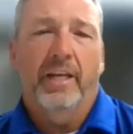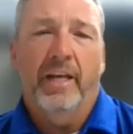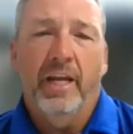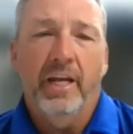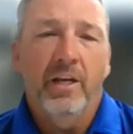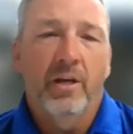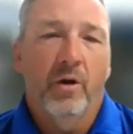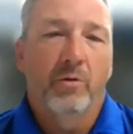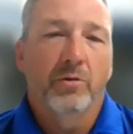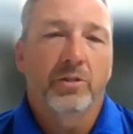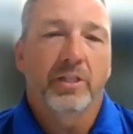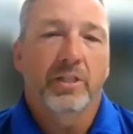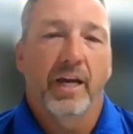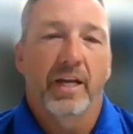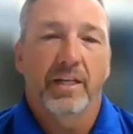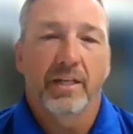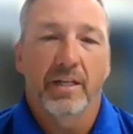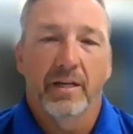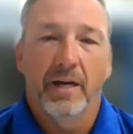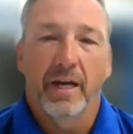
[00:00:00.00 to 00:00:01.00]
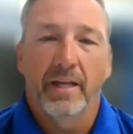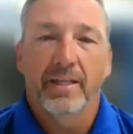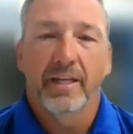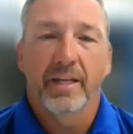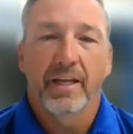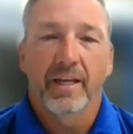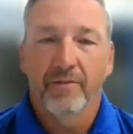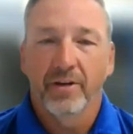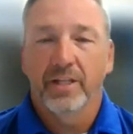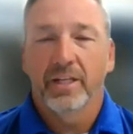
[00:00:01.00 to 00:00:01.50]
And he knows that. I
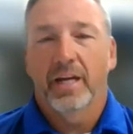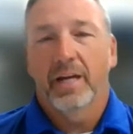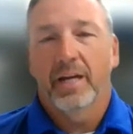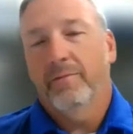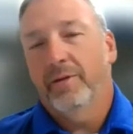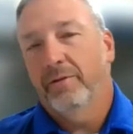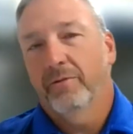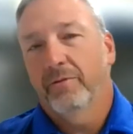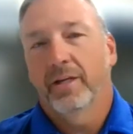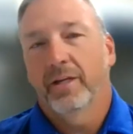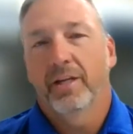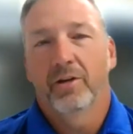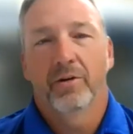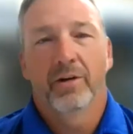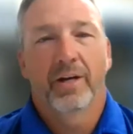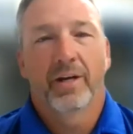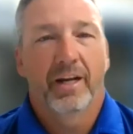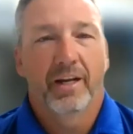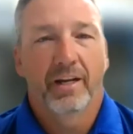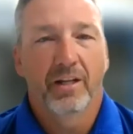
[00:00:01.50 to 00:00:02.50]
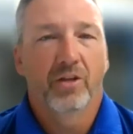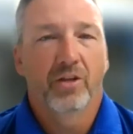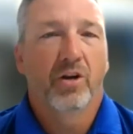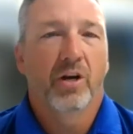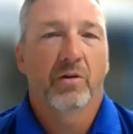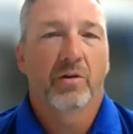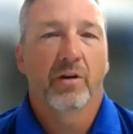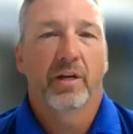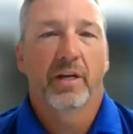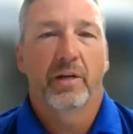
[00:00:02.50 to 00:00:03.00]
think every time he went, you know, had a
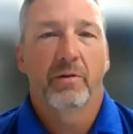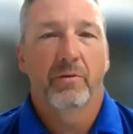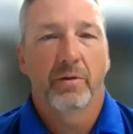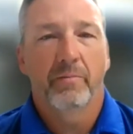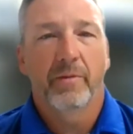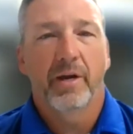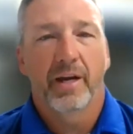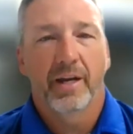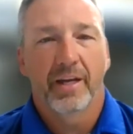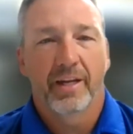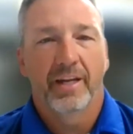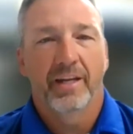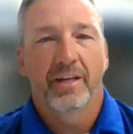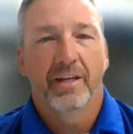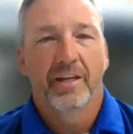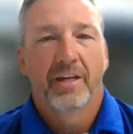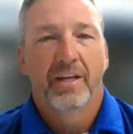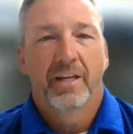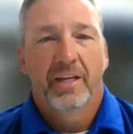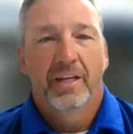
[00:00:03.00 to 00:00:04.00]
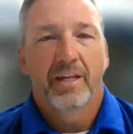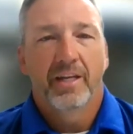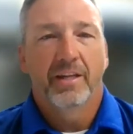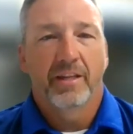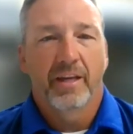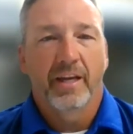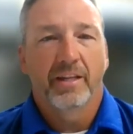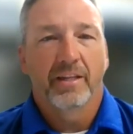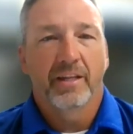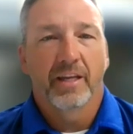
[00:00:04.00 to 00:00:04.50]
long run, he went back and he
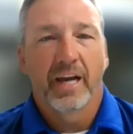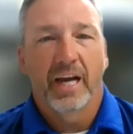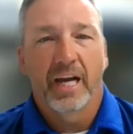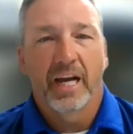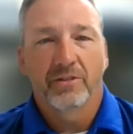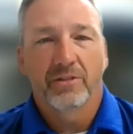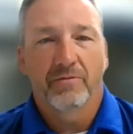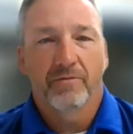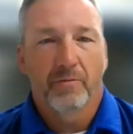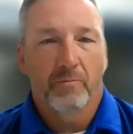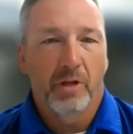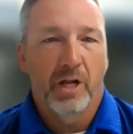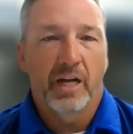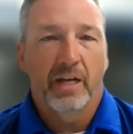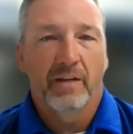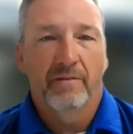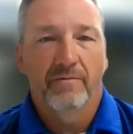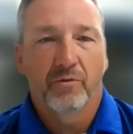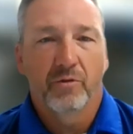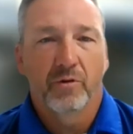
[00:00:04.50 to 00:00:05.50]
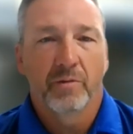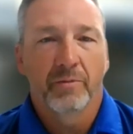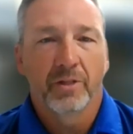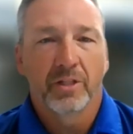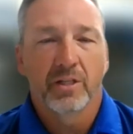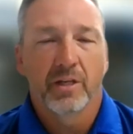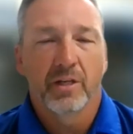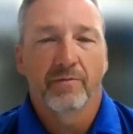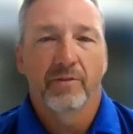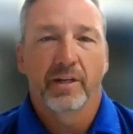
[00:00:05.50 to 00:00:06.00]
thanked the guys for blocking for him
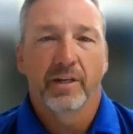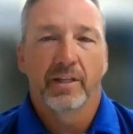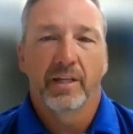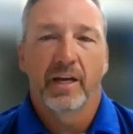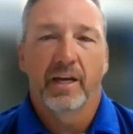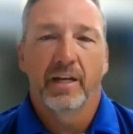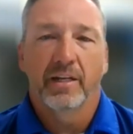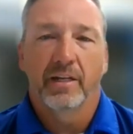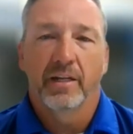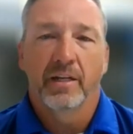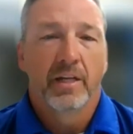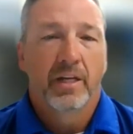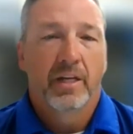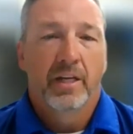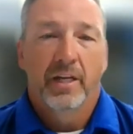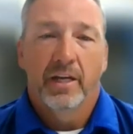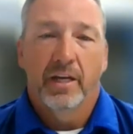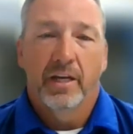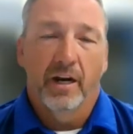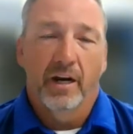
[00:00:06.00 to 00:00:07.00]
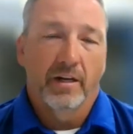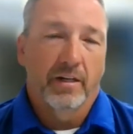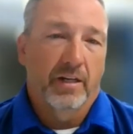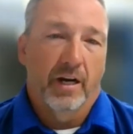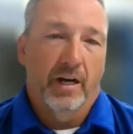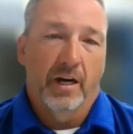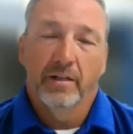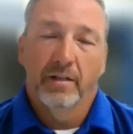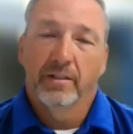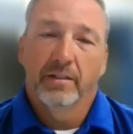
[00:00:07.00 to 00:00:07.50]
and stuff like that. And
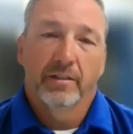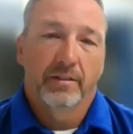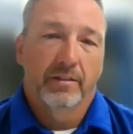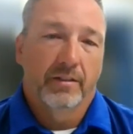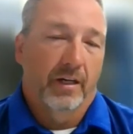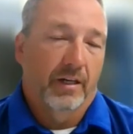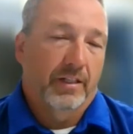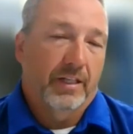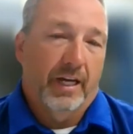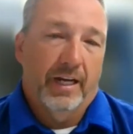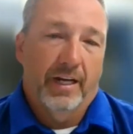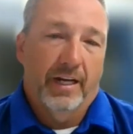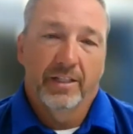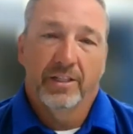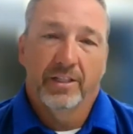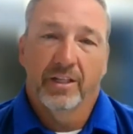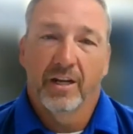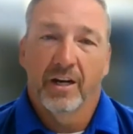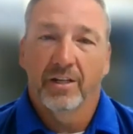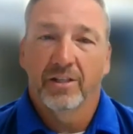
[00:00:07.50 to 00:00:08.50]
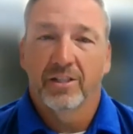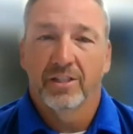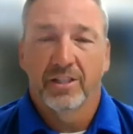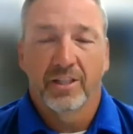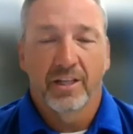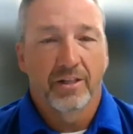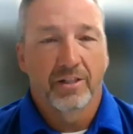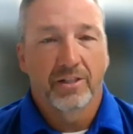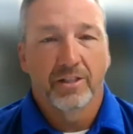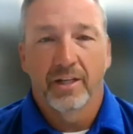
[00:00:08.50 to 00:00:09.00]
our tight ends and guards and
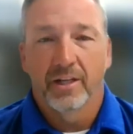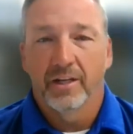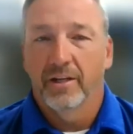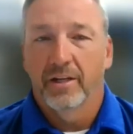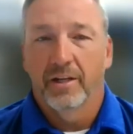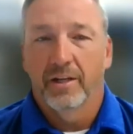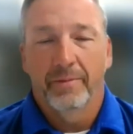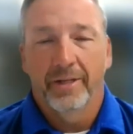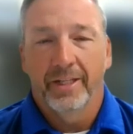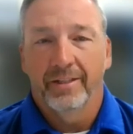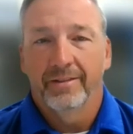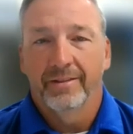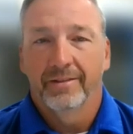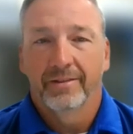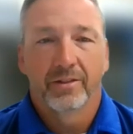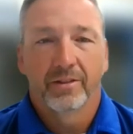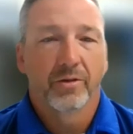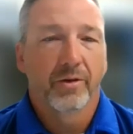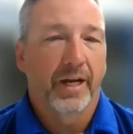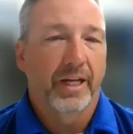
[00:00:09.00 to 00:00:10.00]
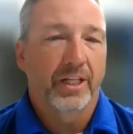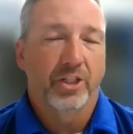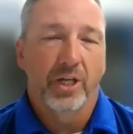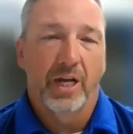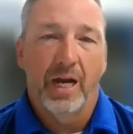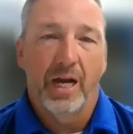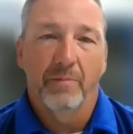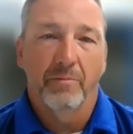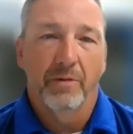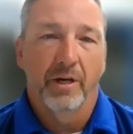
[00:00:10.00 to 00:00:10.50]
centers did great
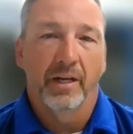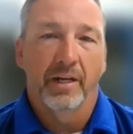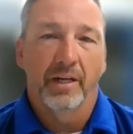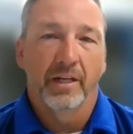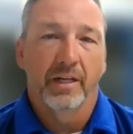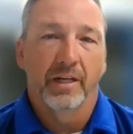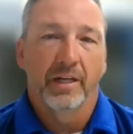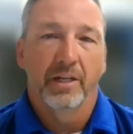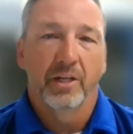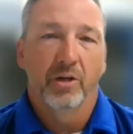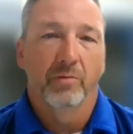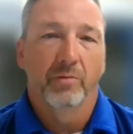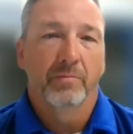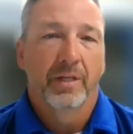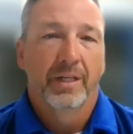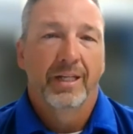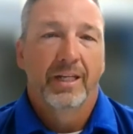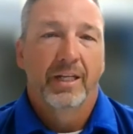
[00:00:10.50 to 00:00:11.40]
job on,